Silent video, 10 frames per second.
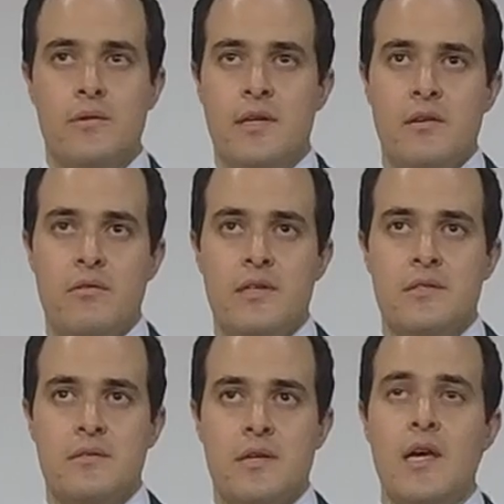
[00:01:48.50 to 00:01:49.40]

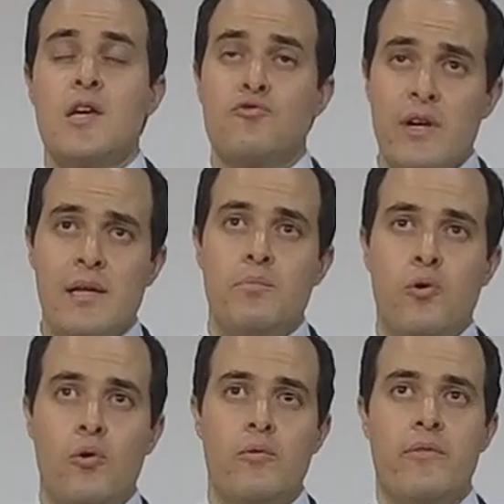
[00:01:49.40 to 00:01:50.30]
increases. It's really
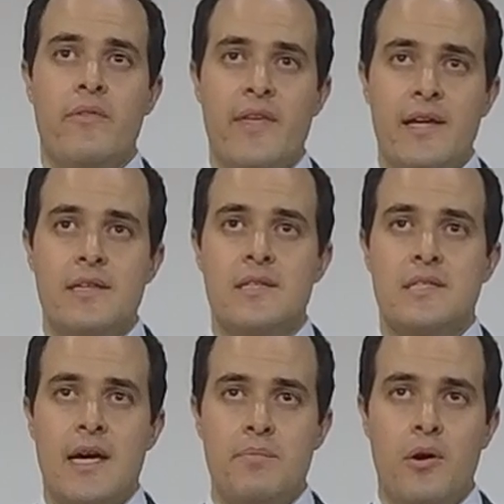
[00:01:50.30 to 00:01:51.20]
important that
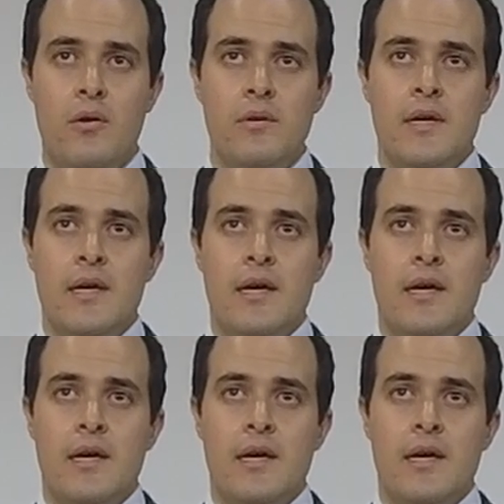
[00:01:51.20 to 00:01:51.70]
SAPOL